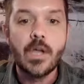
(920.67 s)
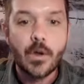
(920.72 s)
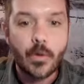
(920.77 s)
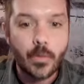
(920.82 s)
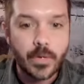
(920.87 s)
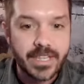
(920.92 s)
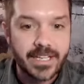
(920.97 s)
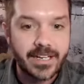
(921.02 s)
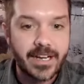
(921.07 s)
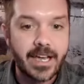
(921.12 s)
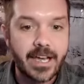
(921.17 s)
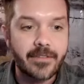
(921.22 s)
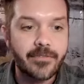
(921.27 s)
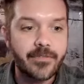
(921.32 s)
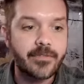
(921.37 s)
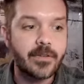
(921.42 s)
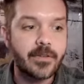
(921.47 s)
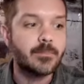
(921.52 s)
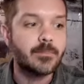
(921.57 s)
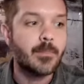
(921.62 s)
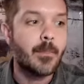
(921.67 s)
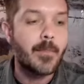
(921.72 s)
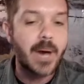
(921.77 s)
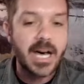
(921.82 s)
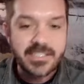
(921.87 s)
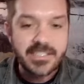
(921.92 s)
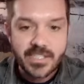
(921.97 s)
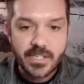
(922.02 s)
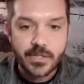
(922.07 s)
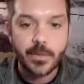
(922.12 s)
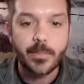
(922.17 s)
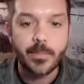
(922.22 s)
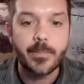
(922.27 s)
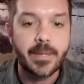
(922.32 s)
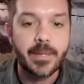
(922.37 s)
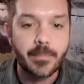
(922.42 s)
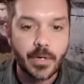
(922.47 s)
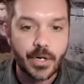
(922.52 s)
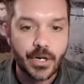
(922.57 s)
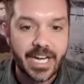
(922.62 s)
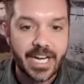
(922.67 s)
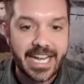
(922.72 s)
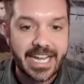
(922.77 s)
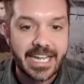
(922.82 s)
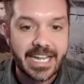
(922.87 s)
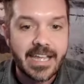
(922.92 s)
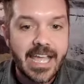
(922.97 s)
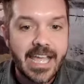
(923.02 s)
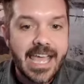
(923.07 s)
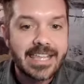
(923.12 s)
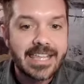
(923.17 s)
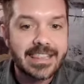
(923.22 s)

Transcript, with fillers: with enough muscle memory